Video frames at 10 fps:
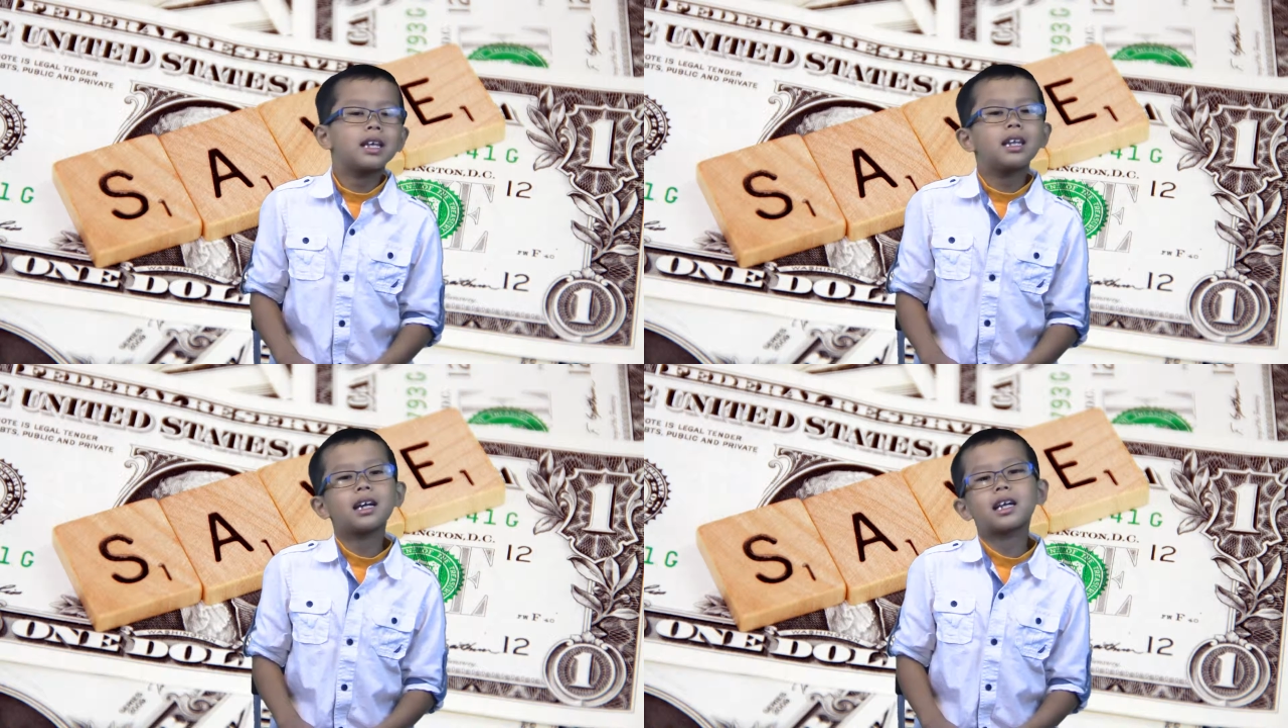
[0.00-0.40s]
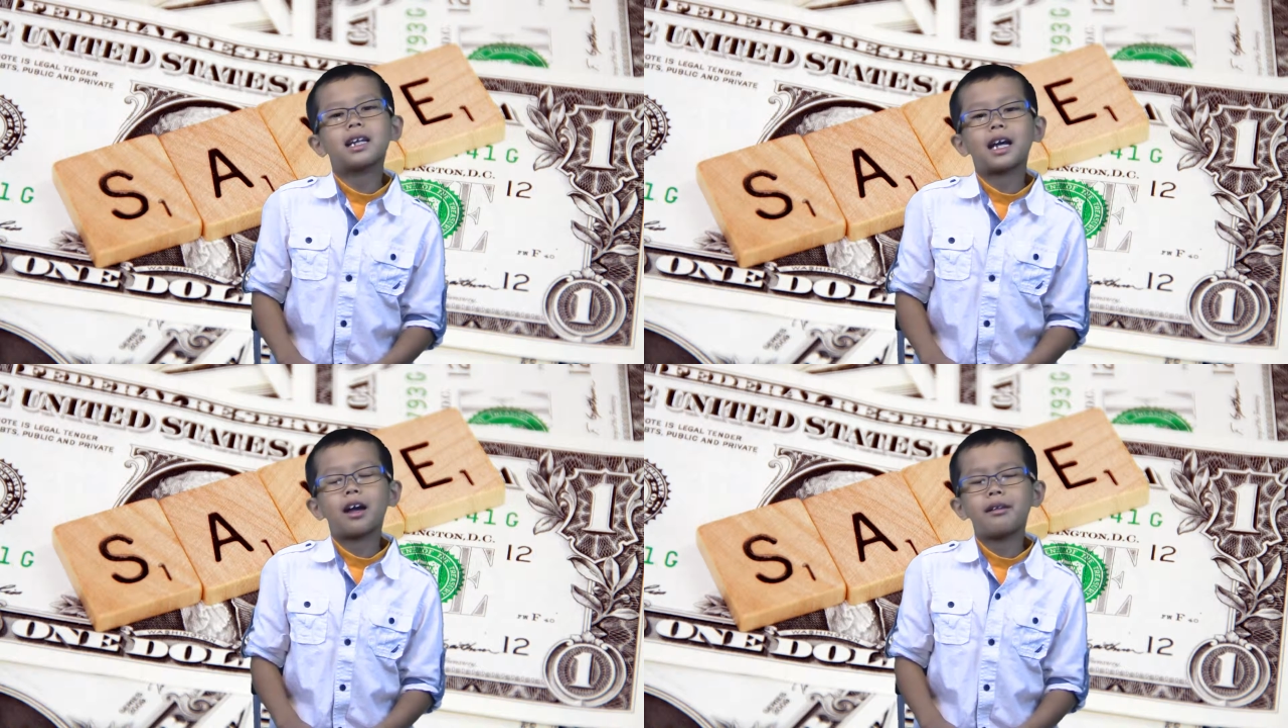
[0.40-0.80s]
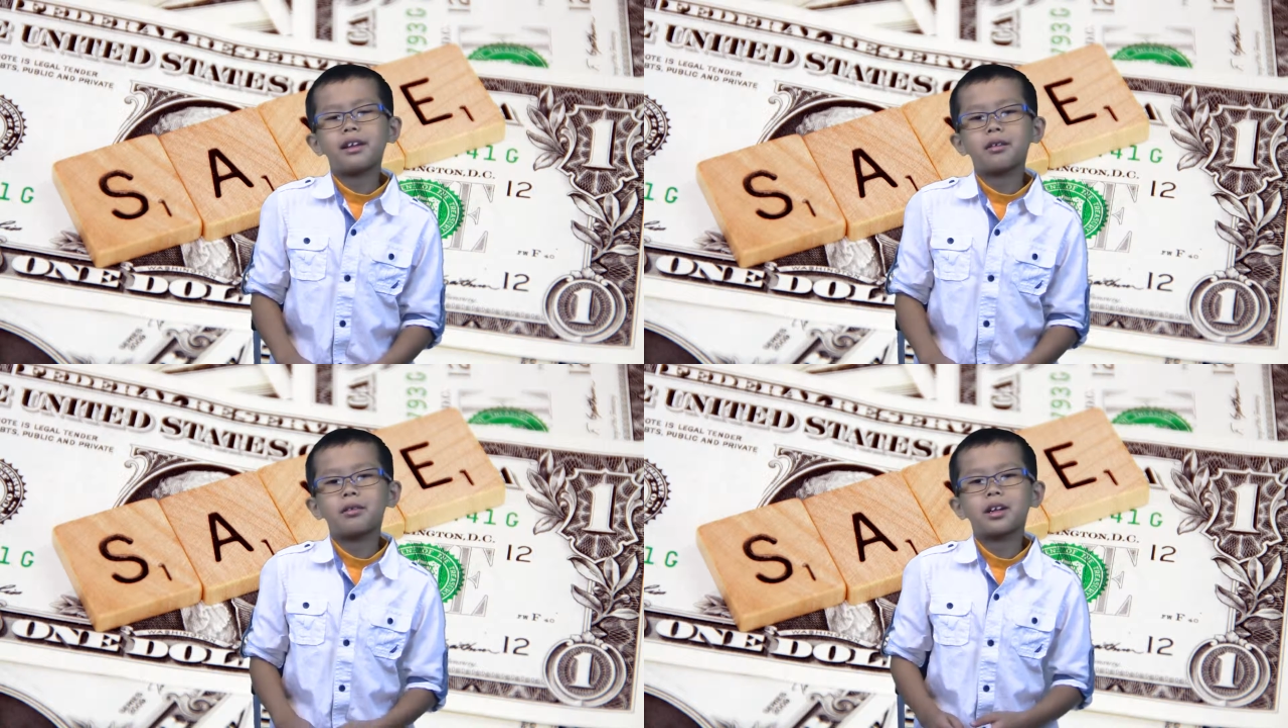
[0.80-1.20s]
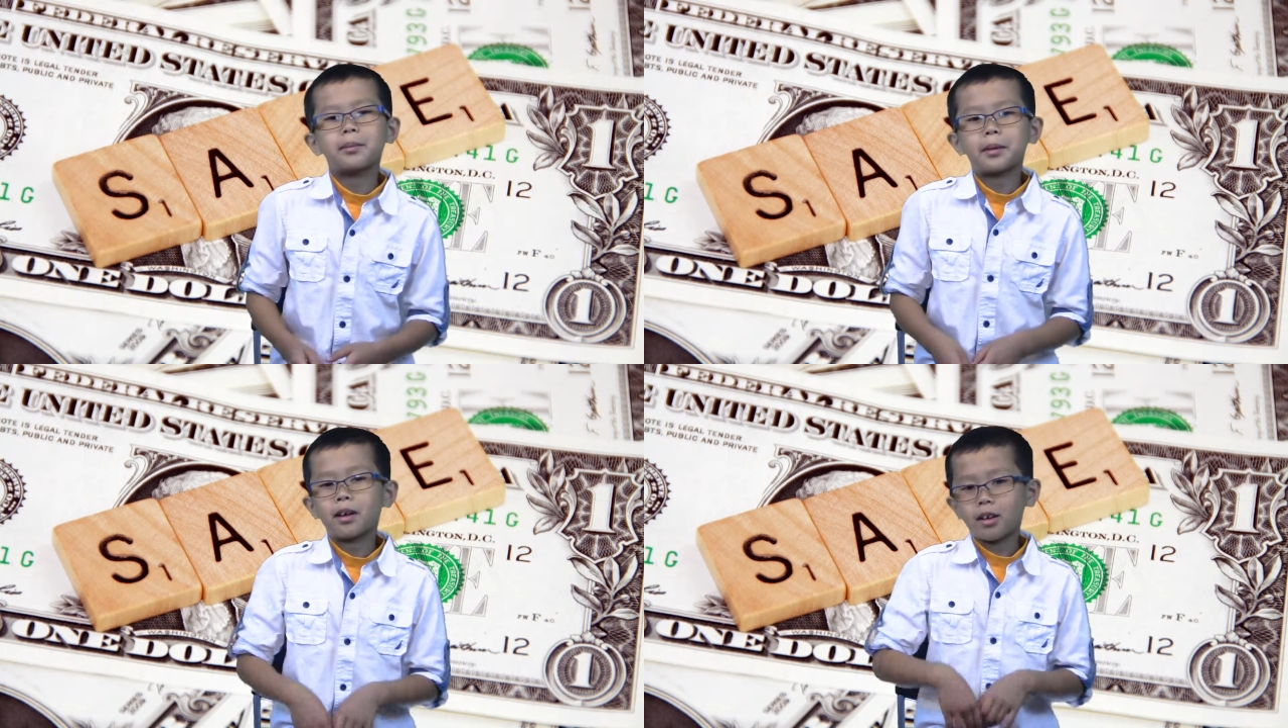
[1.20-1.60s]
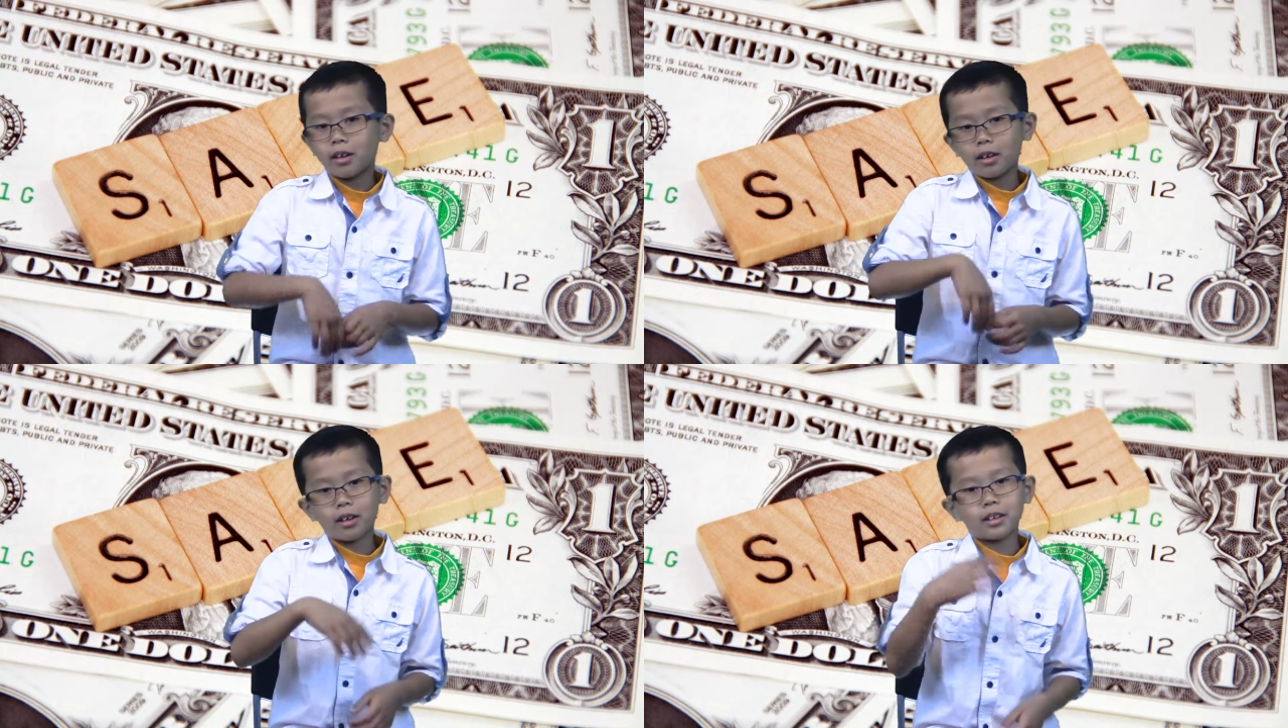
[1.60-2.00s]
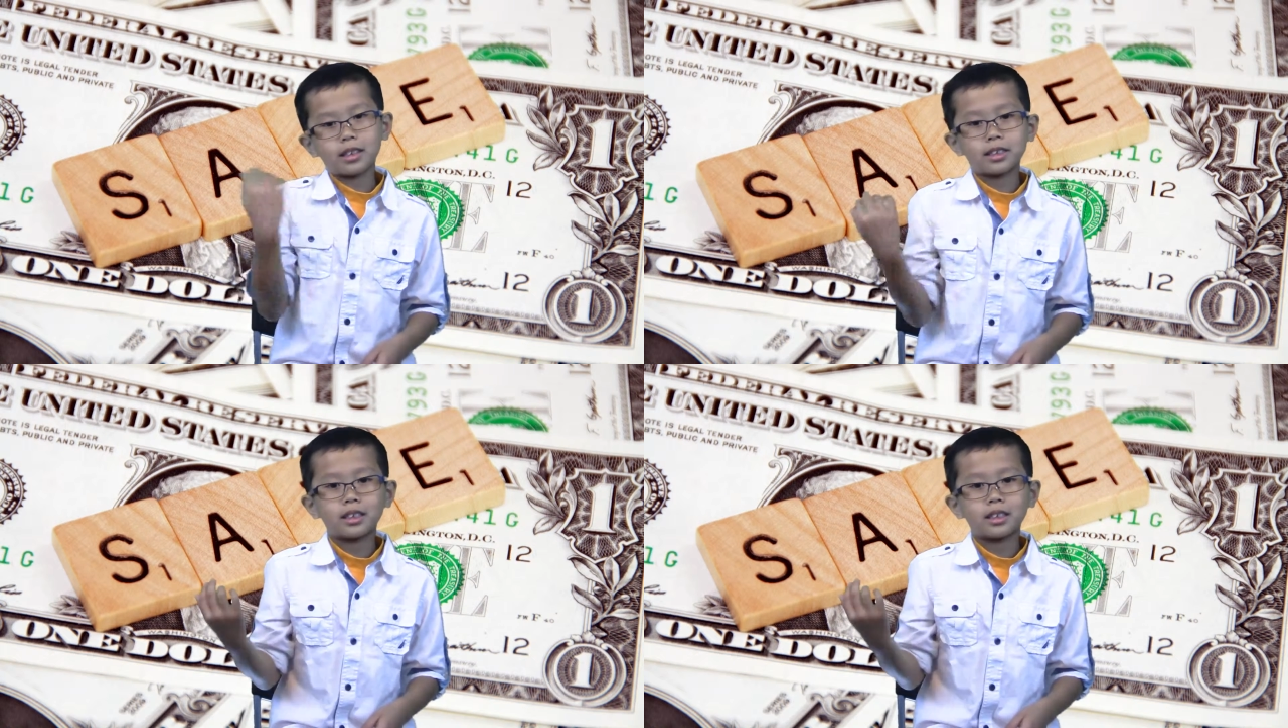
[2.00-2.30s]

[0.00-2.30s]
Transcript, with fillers: Luckily, I don't need to worry about all this